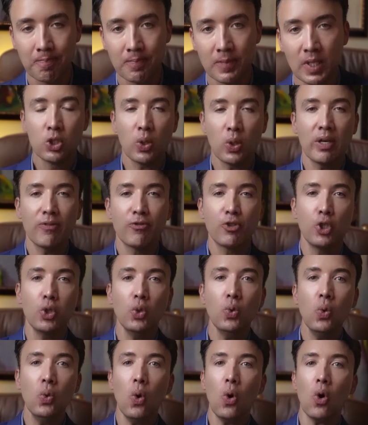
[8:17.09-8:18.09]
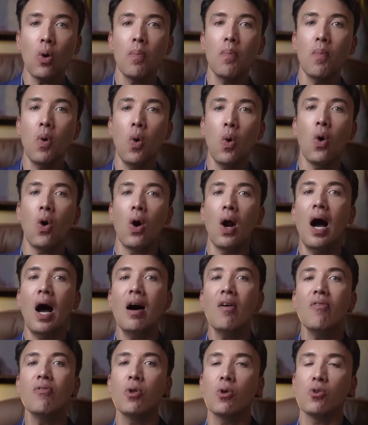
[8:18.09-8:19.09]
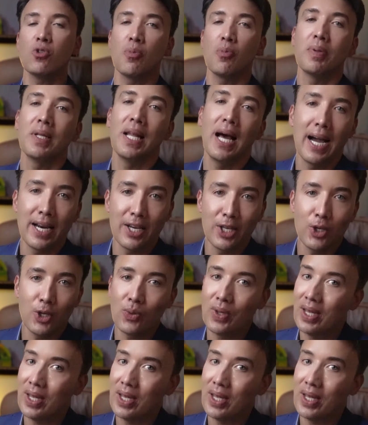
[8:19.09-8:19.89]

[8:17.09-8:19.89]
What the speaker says: So if 2 or more of those apply to you,